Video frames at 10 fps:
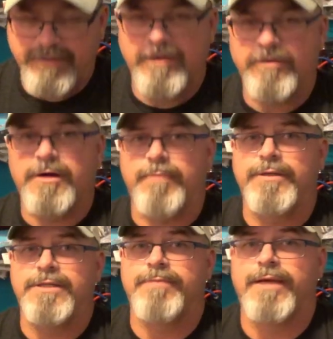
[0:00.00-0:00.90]
the other
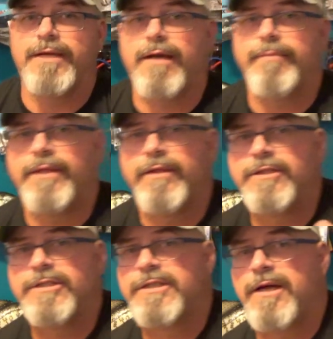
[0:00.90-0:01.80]
companies make, I mean, they
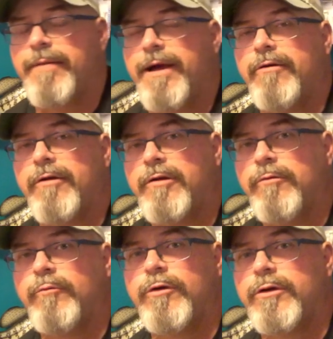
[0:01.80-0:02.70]
just come out
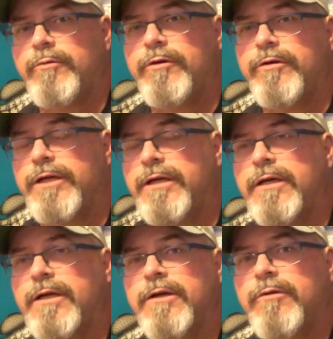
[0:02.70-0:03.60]
really
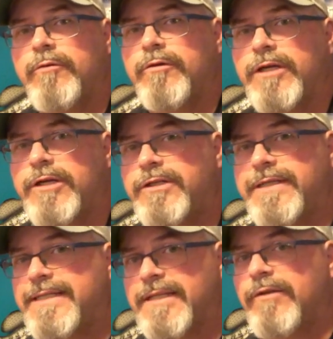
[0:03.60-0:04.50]

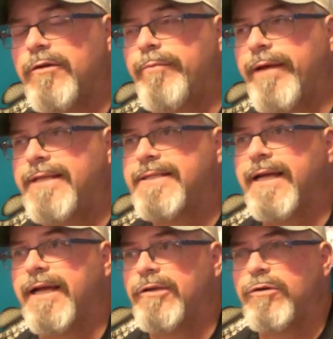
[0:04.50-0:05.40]
decent little baits
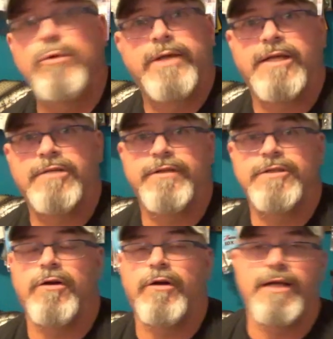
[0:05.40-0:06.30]
that you will catch
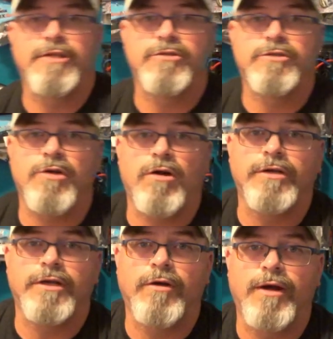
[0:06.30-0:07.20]
fish on, as you saw.
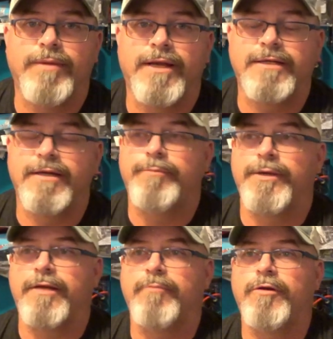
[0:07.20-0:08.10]
You know, I mean, I ended up
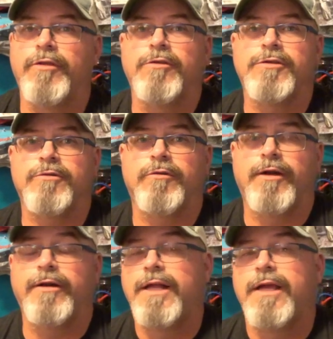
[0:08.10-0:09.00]
picking up one of those, throwing
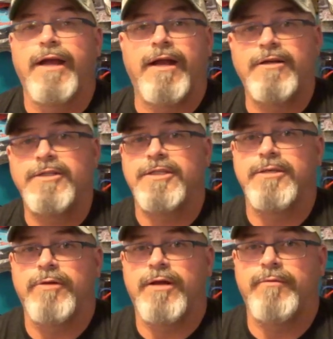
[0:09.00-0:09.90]
around, and I honestly